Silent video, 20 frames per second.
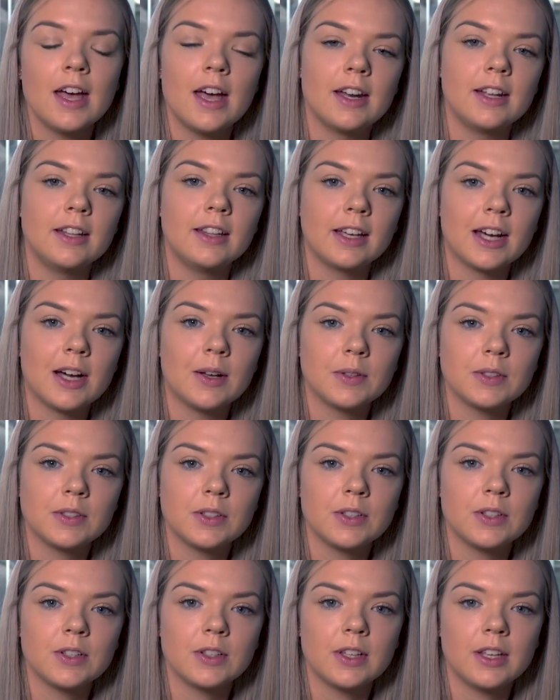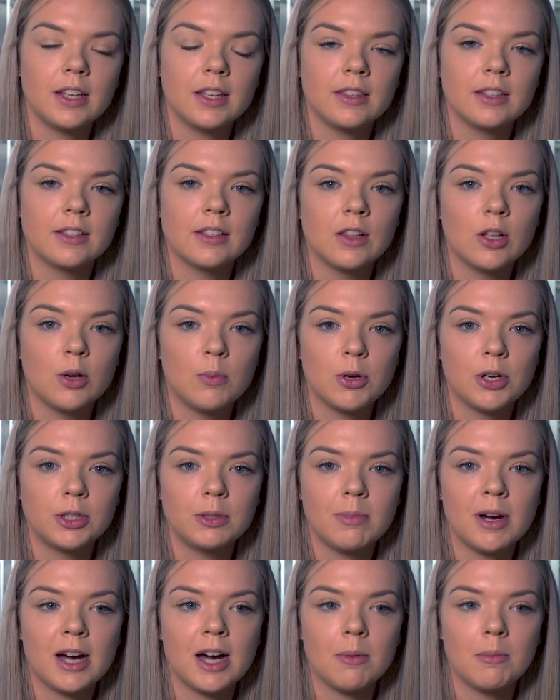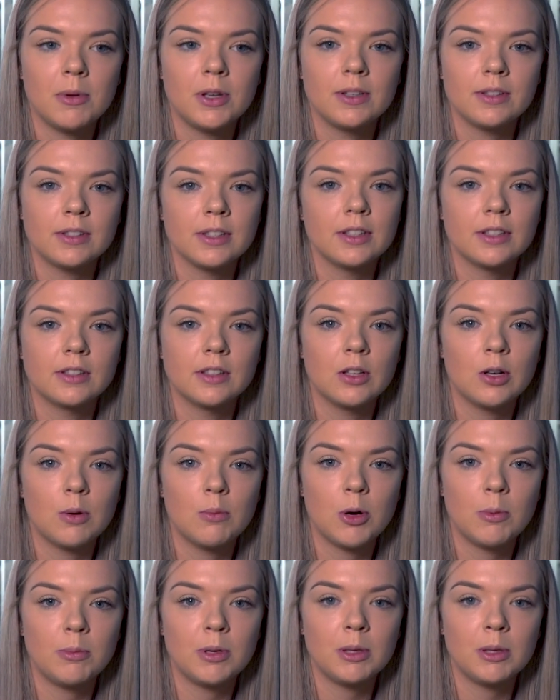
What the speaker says: And in the council, there's a lot more departments and there's a lot more